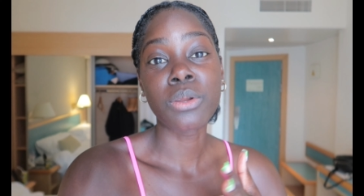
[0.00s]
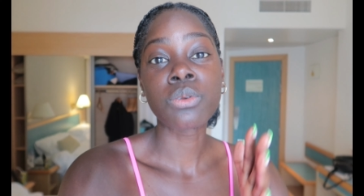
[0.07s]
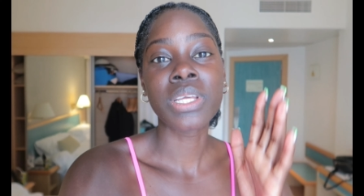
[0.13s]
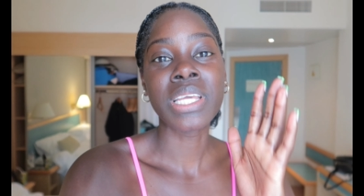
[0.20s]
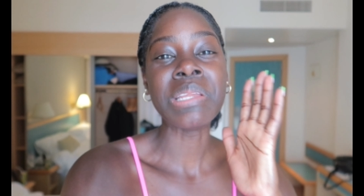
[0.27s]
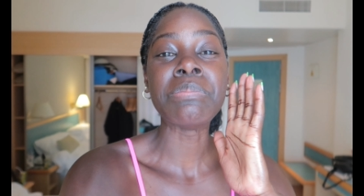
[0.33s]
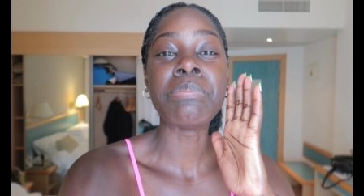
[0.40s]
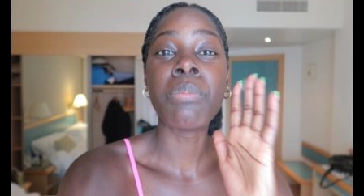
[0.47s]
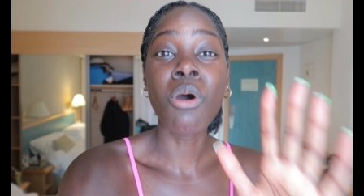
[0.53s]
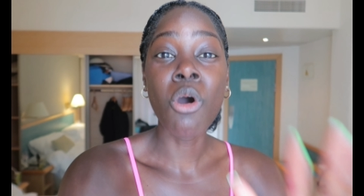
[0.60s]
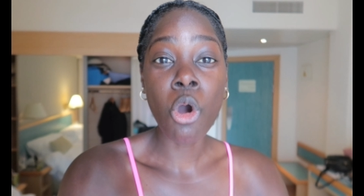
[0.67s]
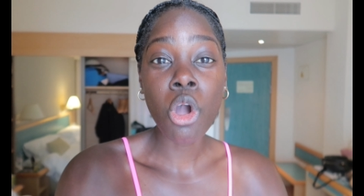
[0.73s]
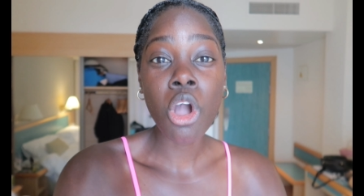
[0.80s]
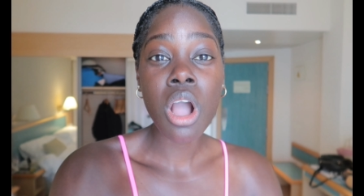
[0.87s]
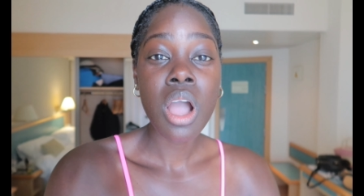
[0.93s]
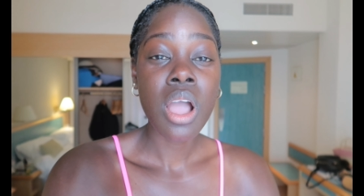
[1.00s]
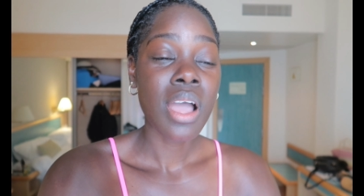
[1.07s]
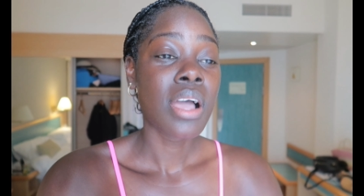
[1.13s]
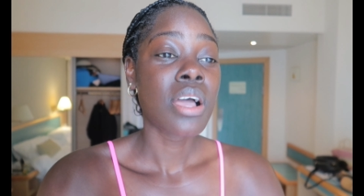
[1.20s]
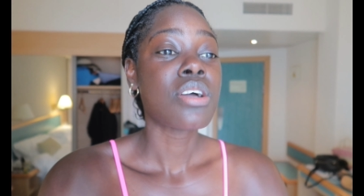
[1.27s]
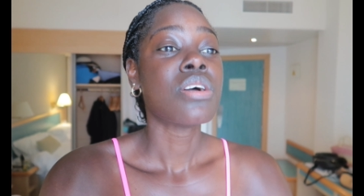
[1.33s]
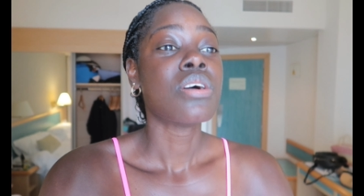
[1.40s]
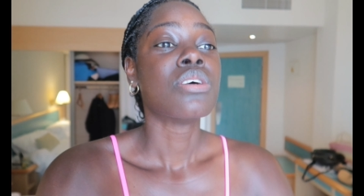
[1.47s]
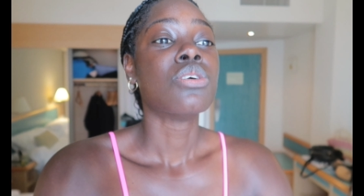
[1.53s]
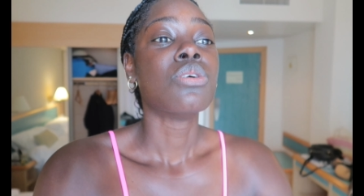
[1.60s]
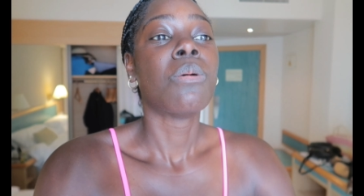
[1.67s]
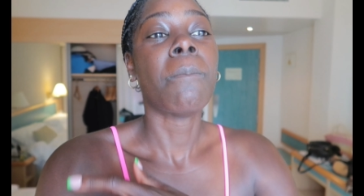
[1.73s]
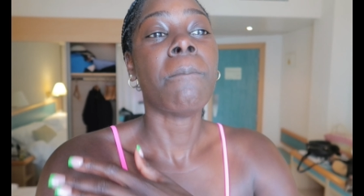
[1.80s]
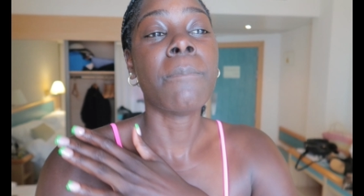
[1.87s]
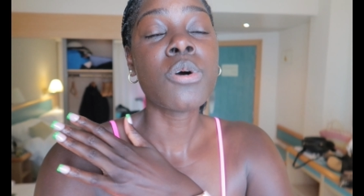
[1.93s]
I don't eat pork
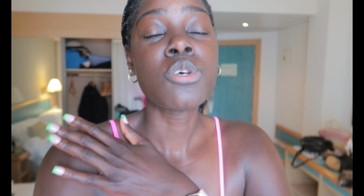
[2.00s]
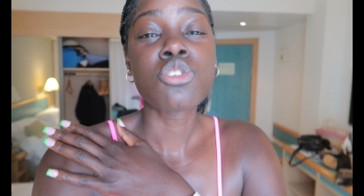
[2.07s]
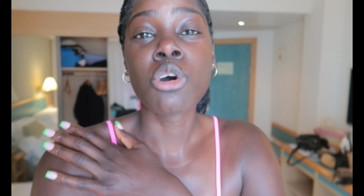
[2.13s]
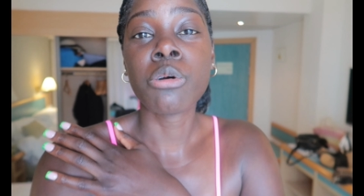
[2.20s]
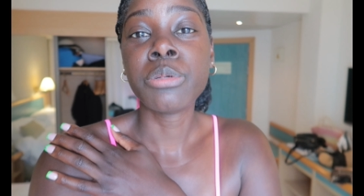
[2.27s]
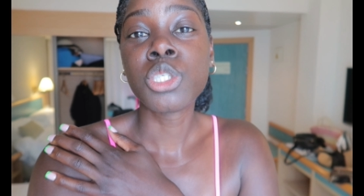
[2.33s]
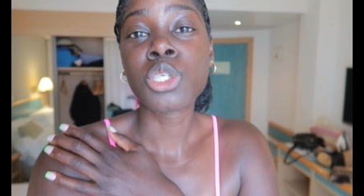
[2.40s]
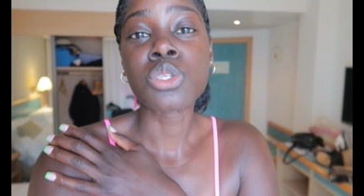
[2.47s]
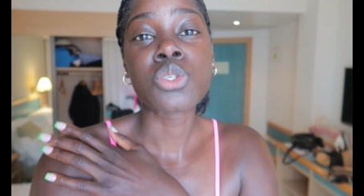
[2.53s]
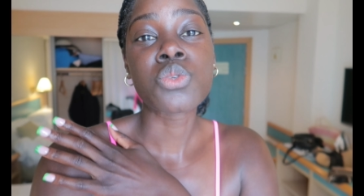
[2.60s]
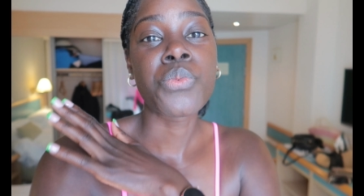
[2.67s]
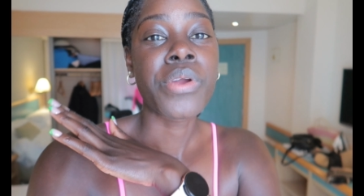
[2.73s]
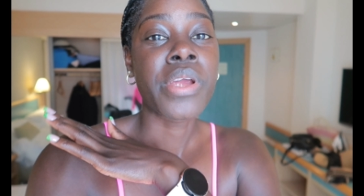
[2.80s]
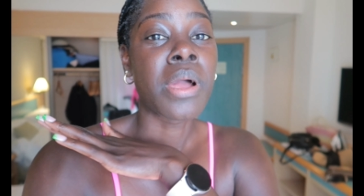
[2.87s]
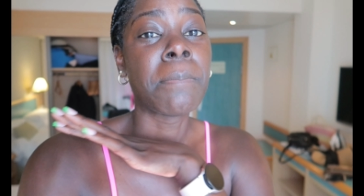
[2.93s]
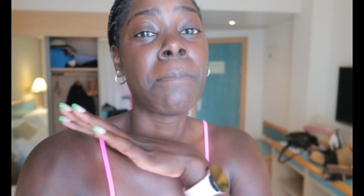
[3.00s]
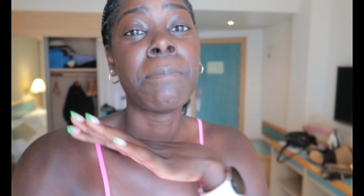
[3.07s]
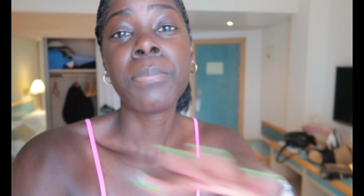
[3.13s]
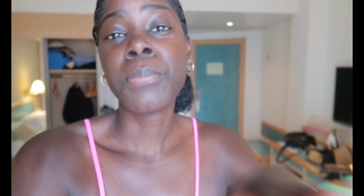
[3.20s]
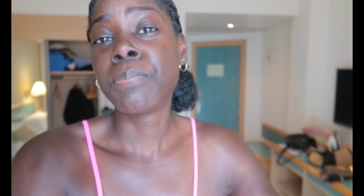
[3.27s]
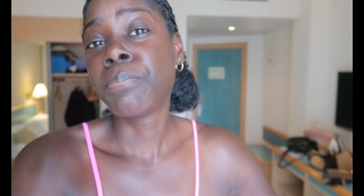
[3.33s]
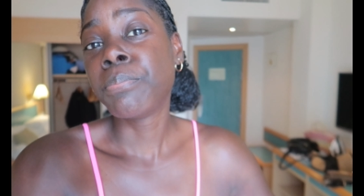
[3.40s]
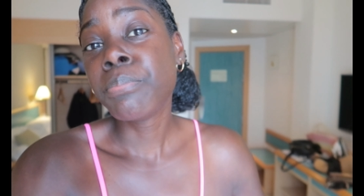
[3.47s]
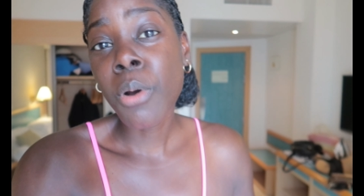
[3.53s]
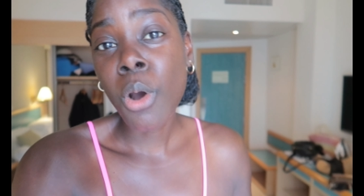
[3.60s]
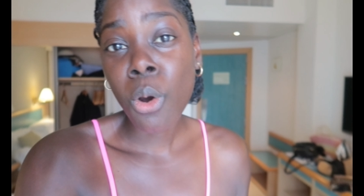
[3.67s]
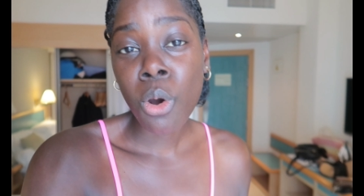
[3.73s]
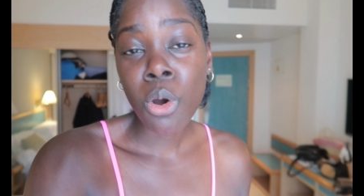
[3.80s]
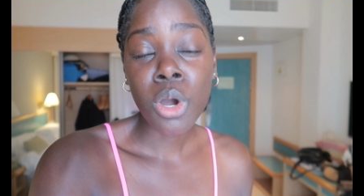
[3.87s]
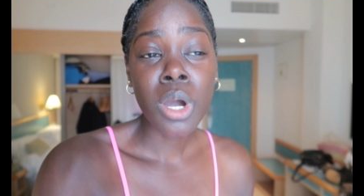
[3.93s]
most options were
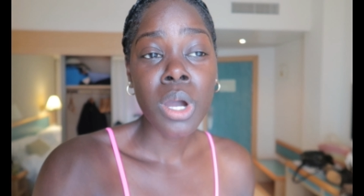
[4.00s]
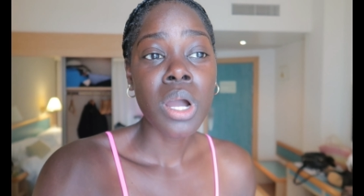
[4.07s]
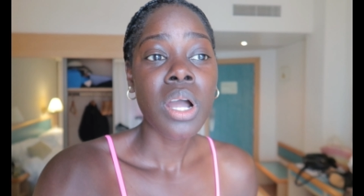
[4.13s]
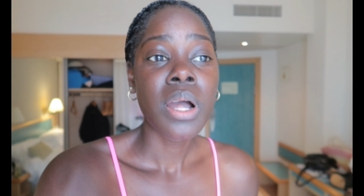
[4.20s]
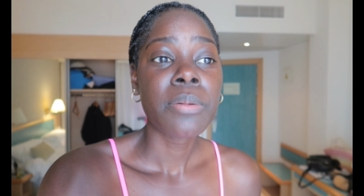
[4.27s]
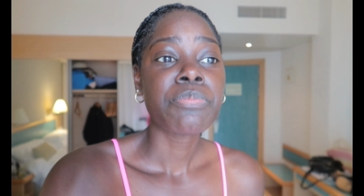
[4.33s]
pork